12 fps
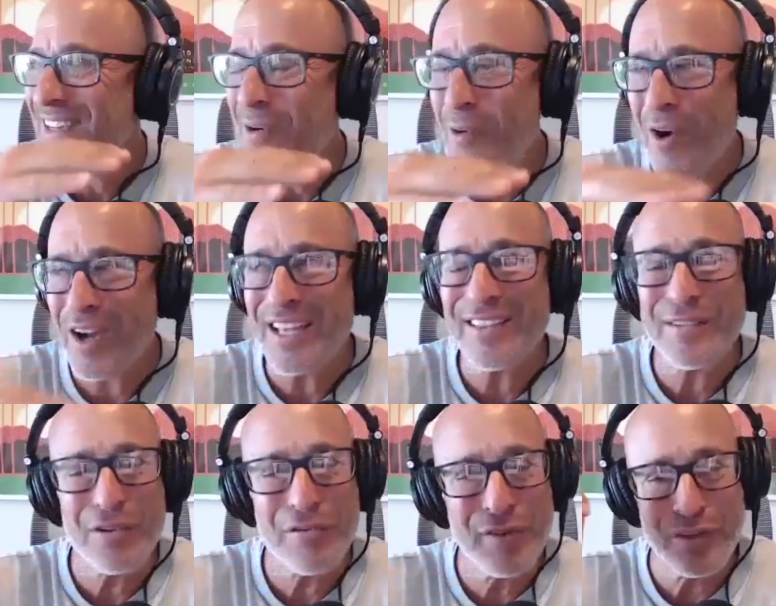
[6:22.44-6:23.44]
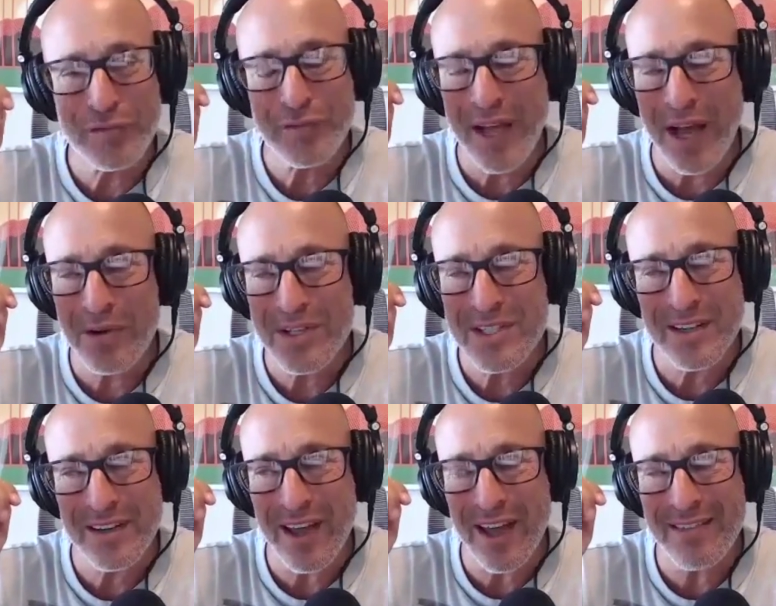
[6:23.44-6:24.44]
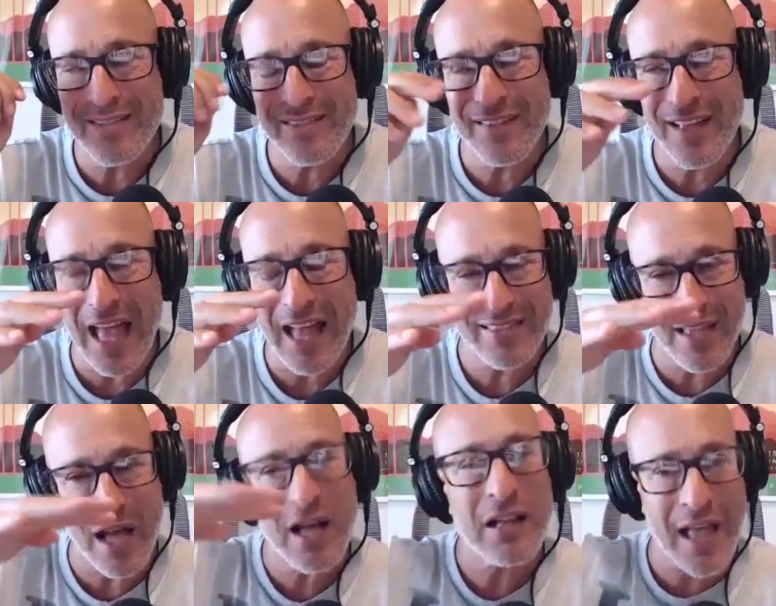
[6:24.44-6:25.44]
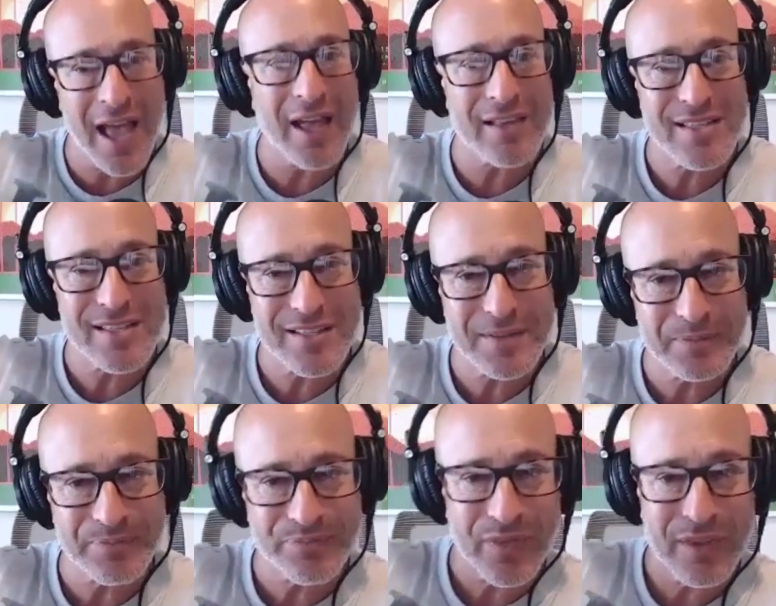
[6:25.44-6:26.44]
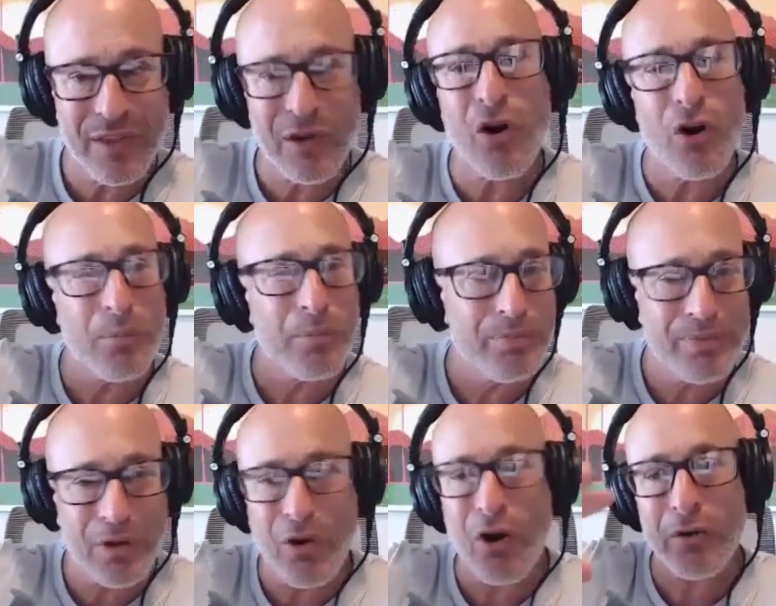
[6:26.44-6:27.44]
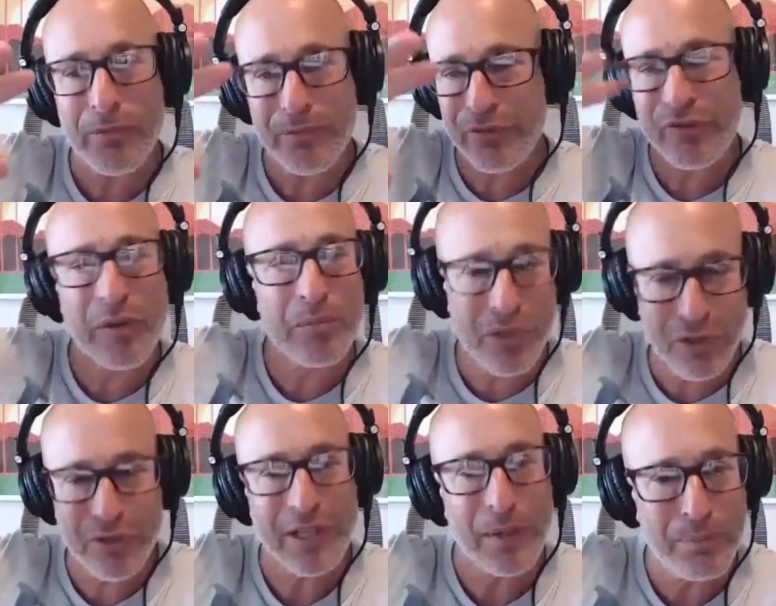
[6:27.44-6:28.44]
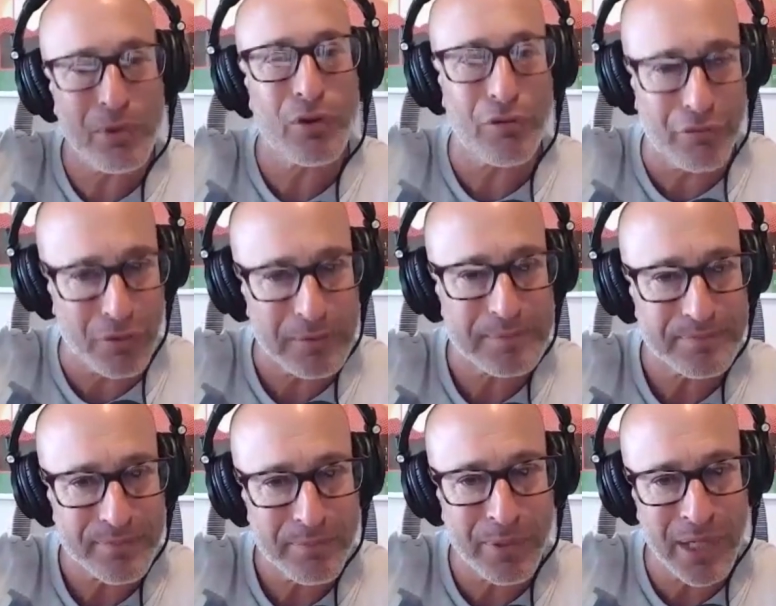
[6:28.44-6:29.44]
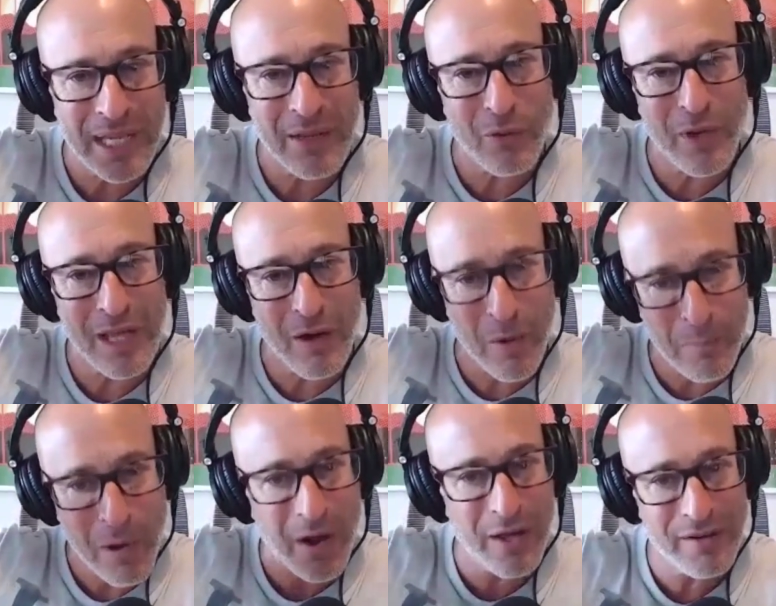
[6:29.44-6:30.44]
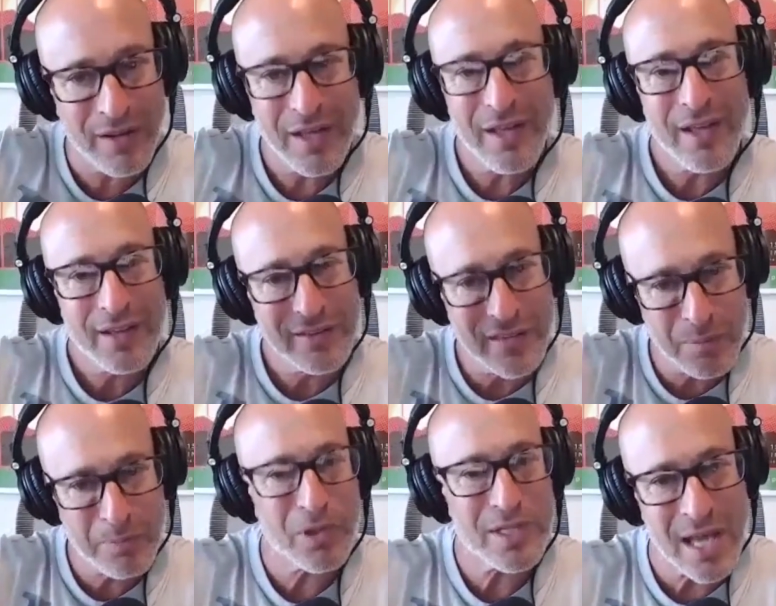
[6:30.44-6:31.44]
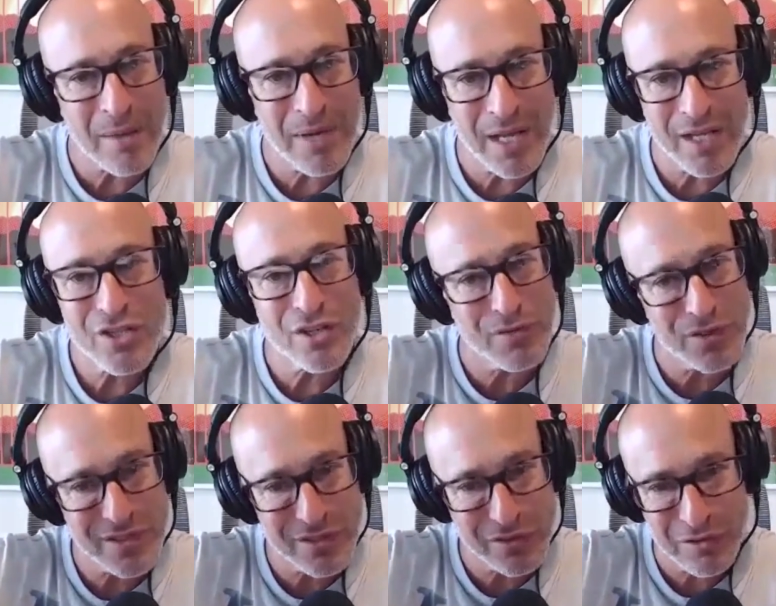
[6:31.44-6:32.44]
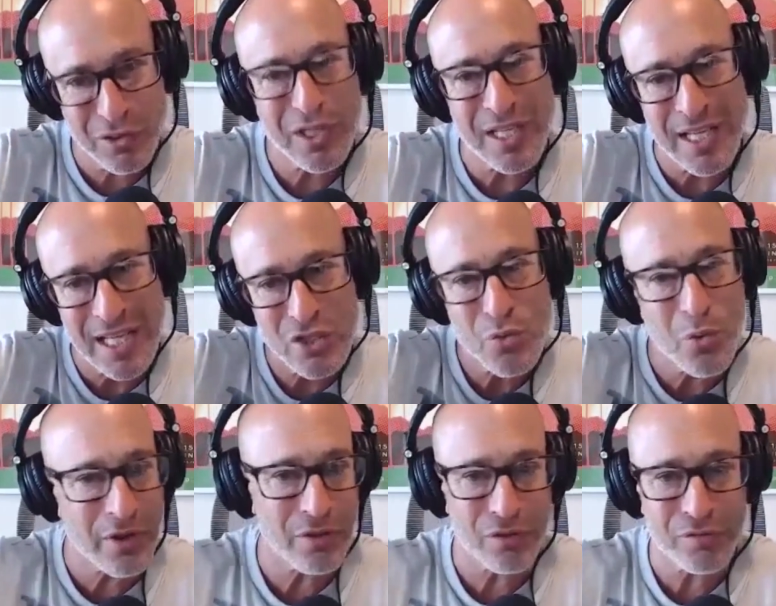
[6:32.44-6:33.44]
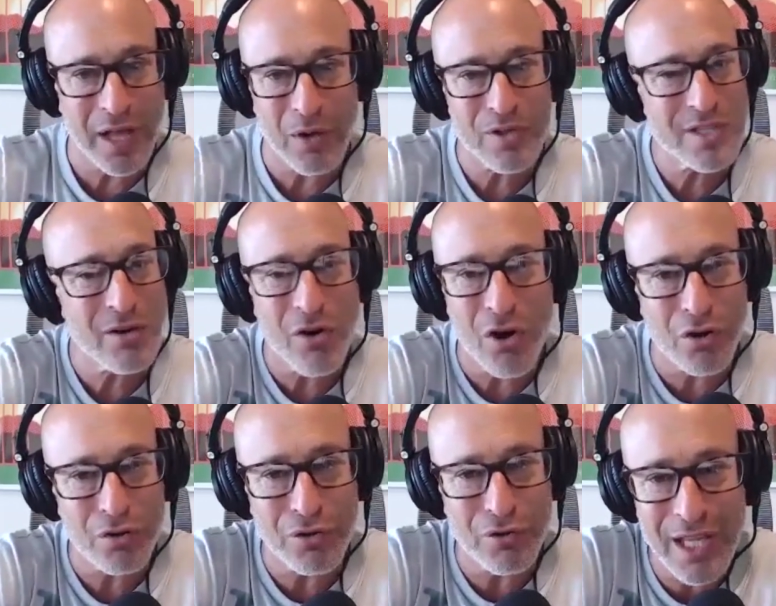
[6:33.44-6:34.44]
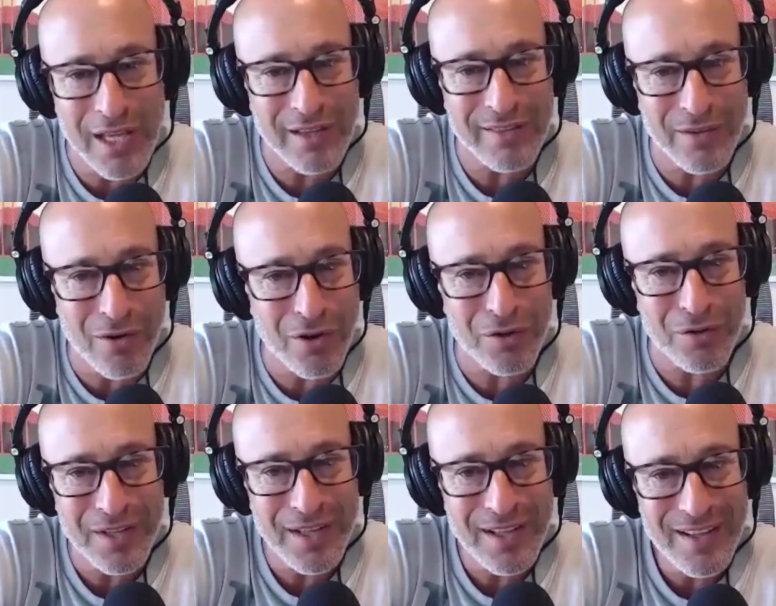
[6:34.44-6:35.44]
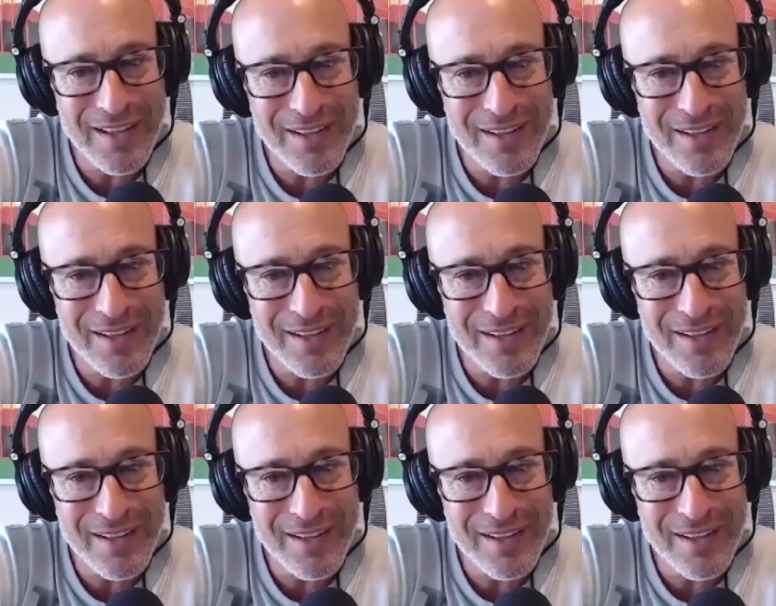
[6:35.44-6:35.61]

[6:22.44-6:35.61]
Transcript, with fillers: It's like walking through a field of flowers, and and at a glance, they're all they're all similarly beautiful. But upon deeper examination, if you look at each one of those flowers, they're all unique. They're all